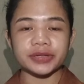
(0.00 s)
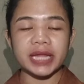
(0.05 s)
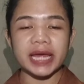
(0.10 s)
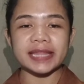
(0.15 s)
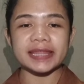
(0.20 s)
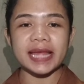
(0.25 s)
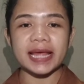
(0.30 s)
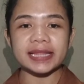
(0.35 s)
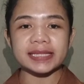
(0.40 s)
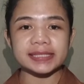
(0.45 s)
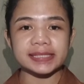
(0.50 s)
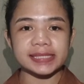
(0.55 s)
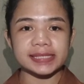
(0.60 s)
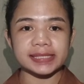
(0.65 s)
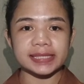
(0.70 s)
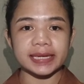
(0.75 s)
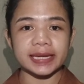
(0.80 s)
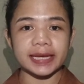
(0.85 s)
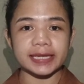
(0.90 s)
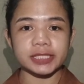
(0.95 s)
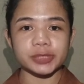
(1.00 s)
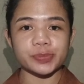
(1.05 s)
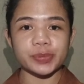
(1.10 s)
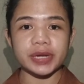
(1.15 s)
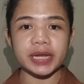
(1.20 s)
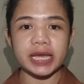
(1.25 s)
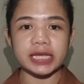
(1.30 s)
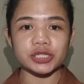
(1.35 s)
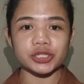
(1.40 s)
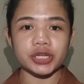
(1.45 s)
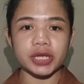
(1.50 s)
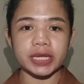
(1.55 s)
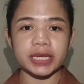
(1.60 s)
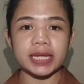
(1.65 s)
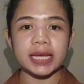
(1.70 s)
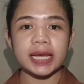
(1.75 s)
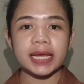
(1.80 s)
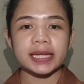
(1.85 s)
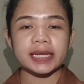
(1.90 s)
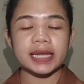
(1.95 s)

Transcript: on analysis and explanation,